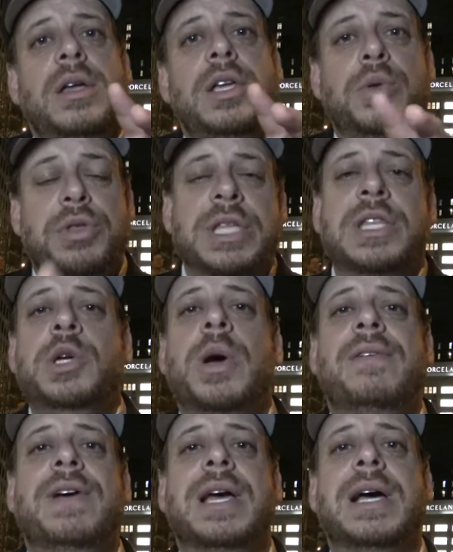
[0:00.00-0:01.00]
you think that you
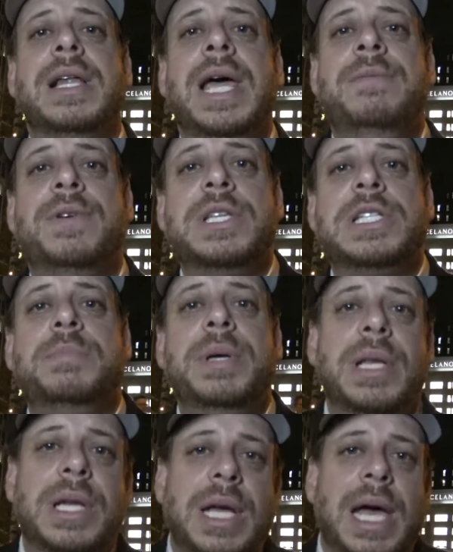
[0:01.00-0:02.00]
have a claim for
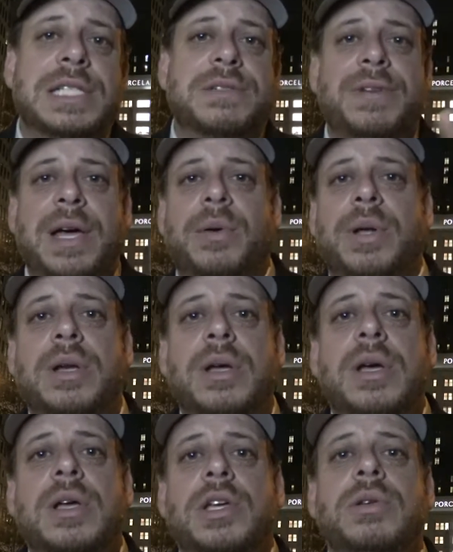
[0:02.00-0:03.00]
disability as a veteran,
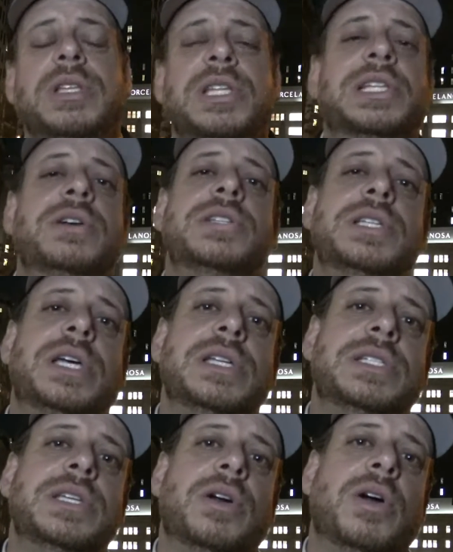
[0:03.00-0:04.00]
you need to seriously
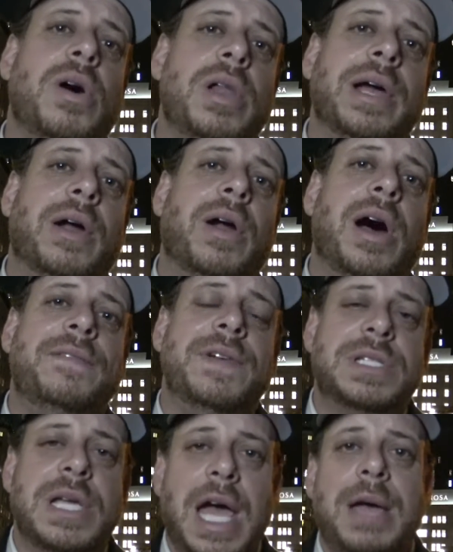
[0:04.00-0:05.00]
consider calling our
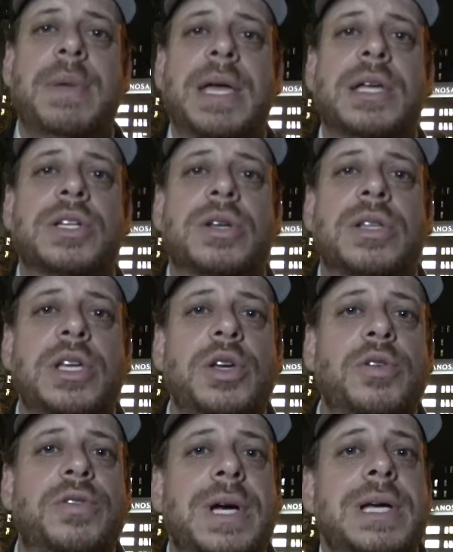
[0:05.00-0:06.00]
office and making sure that
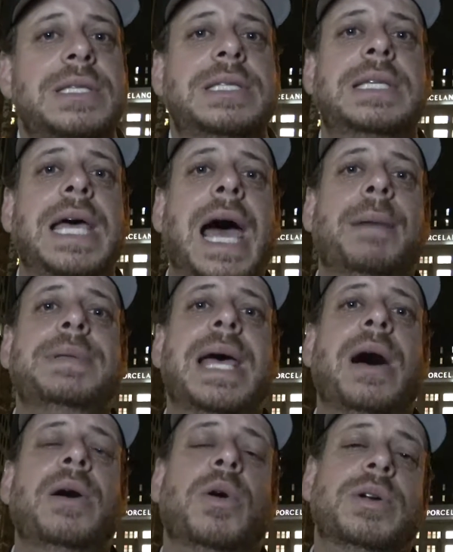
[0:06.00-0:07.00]
you've tapped
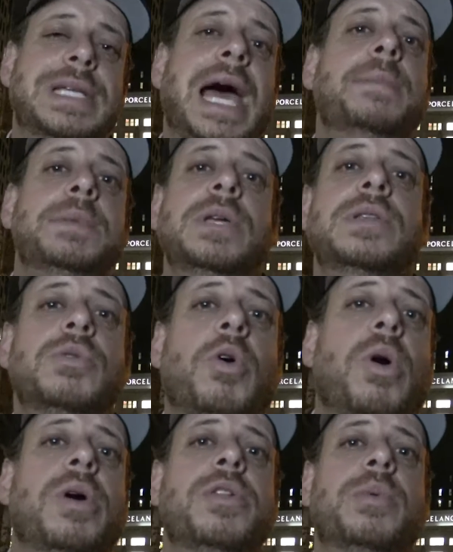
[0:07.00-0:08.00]
out or tapped into
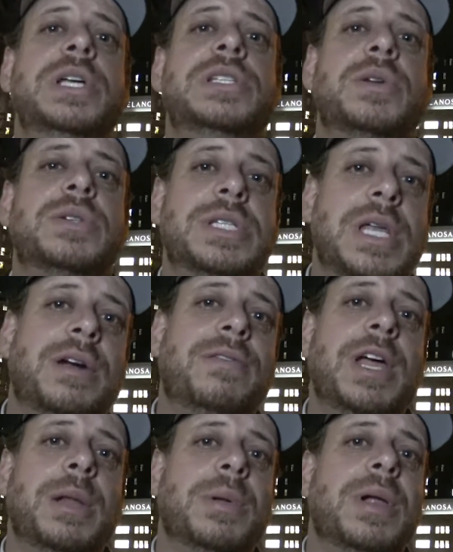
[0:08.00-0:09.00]
all the resources that are
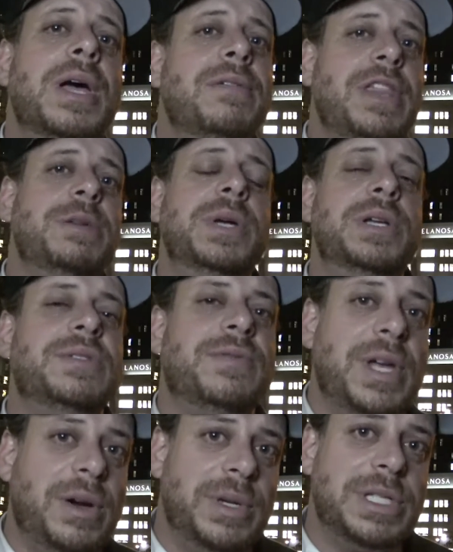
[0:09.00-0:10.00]
available by the
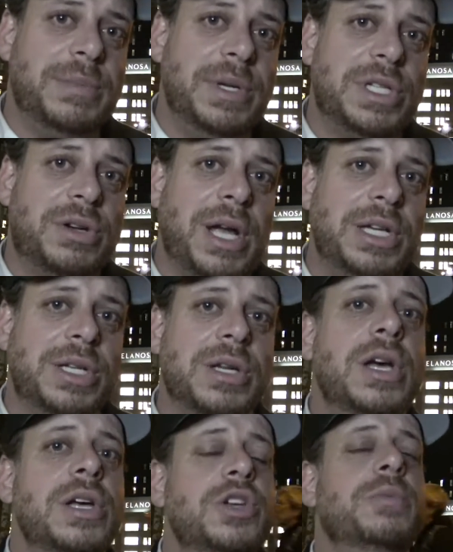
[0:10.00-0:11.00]
Veterans Administration.
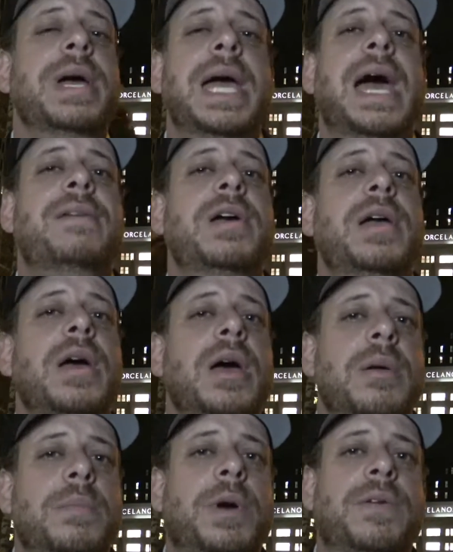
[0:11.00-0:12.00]
You may have a
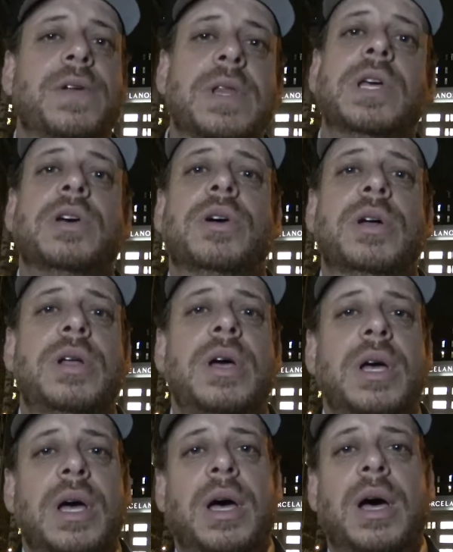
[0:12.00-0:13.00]
perfectly good
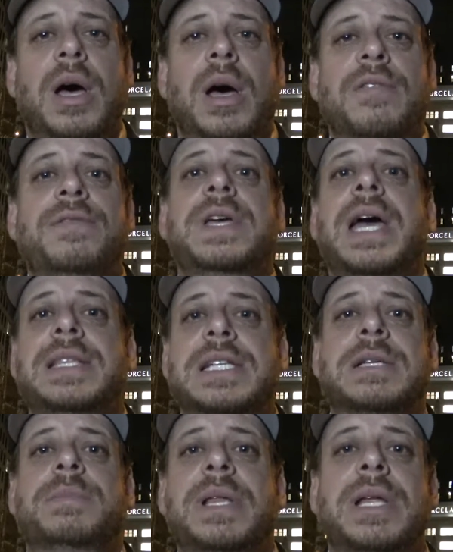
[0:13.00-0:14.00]
VA
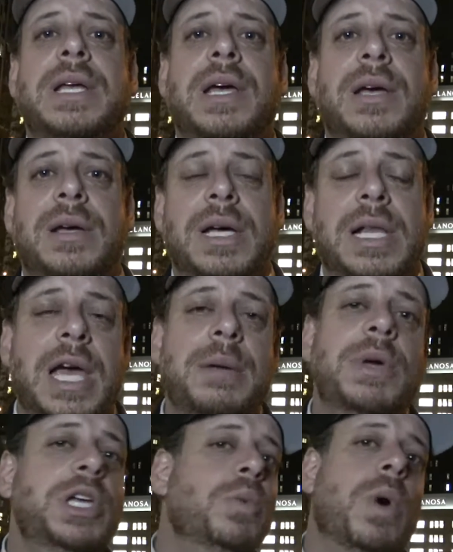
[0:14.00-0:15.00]
disability claim,
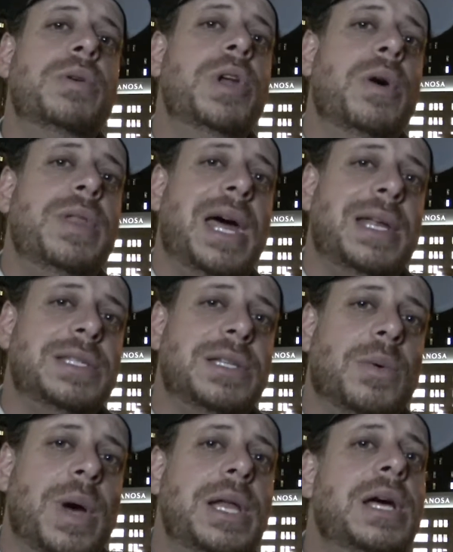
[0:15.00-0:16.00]
but you won't know that
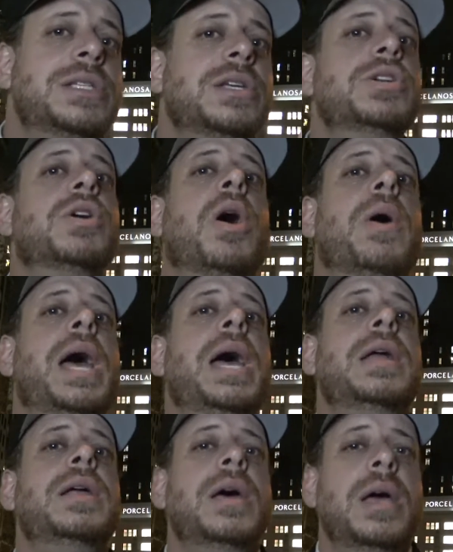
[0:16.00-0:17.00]
until when? Until you go
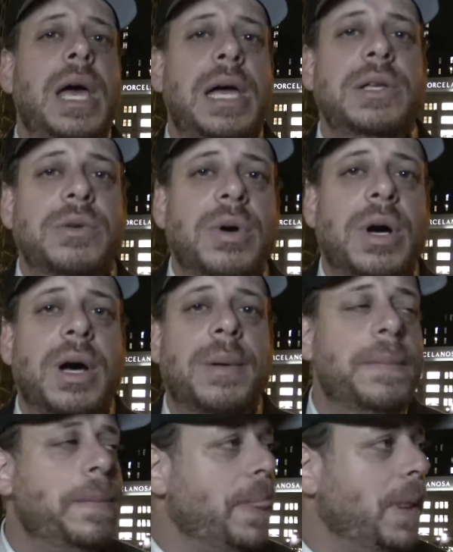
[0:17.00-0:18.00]
ahead and you
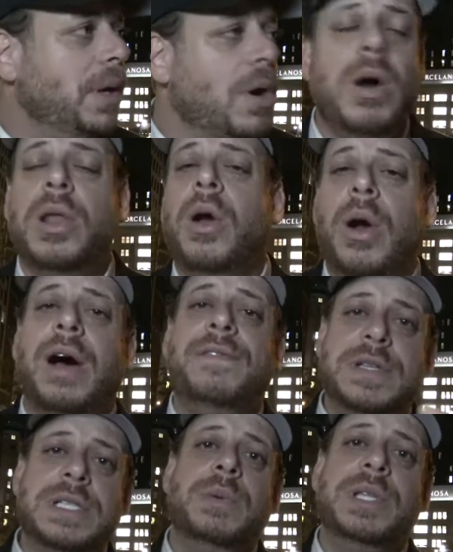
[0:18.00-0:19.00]
call our
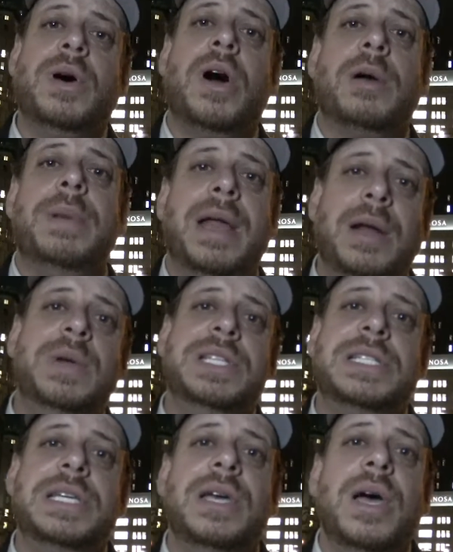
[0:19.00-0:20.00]
office and we talk about it and we
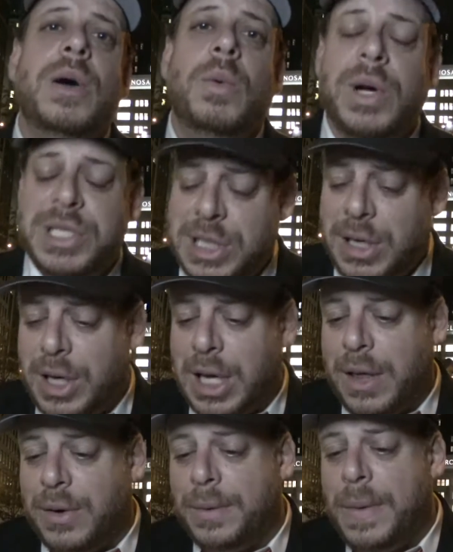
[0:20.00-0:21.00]
see what's there
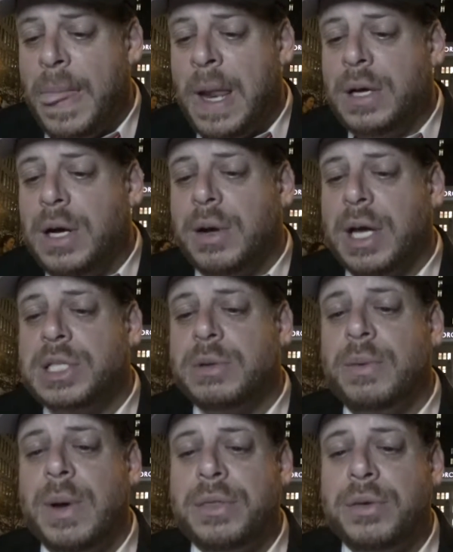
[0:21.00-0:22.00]
together. Okay, so
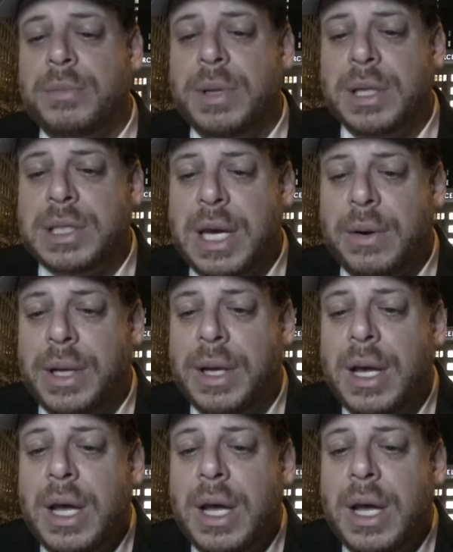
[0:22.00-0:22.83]
we went through the military.